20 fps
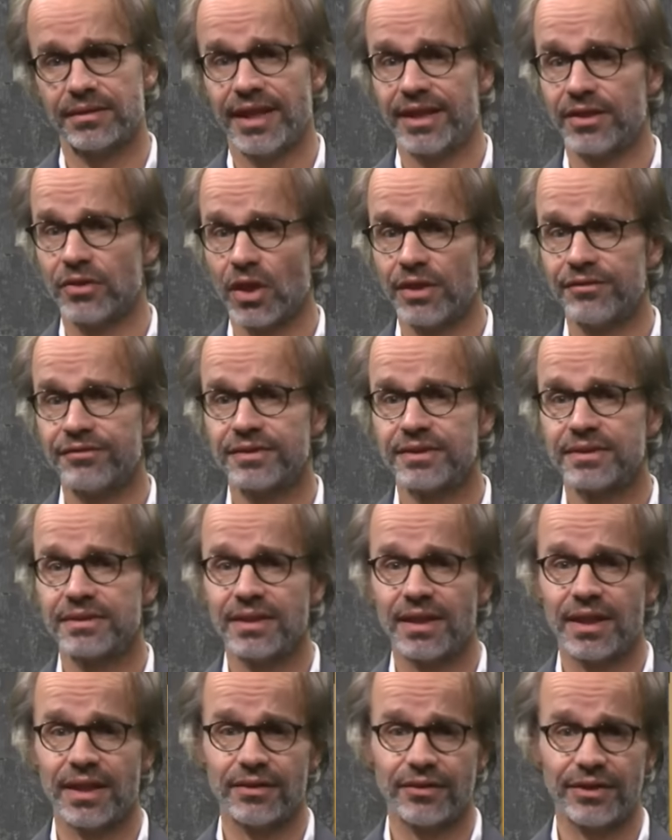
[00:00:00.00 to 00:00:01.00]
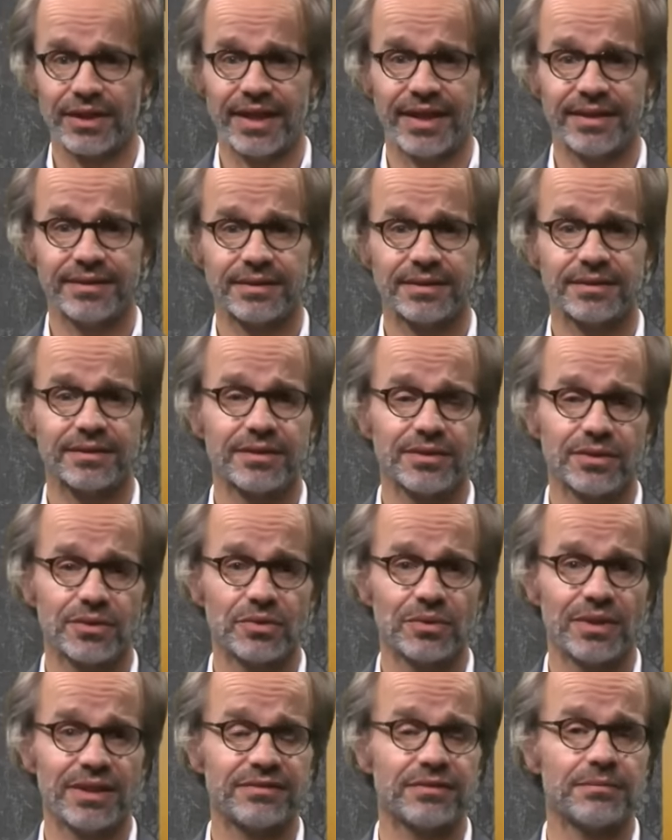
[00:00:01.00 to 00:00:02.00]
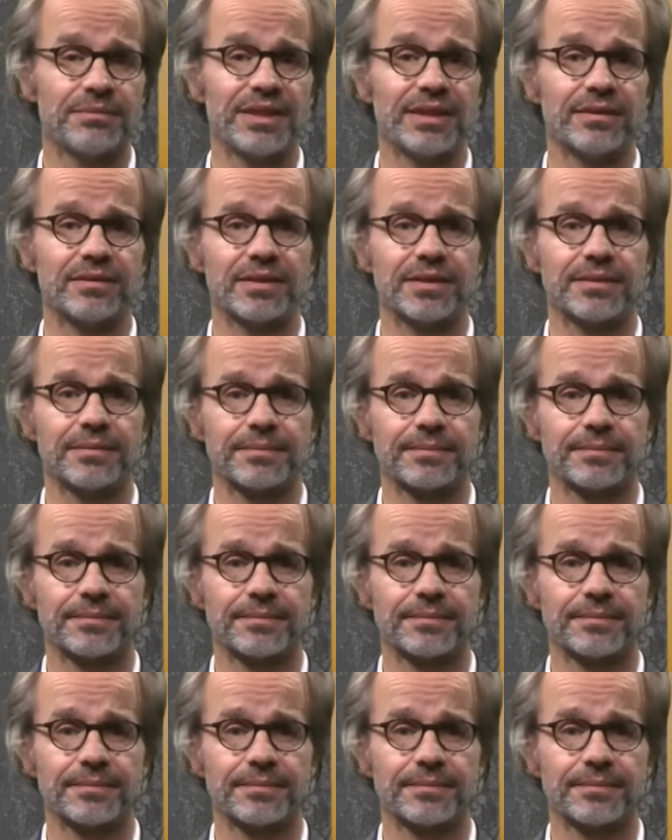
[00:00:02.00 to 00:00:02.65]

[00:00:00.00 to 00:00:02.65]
and often are related to livability.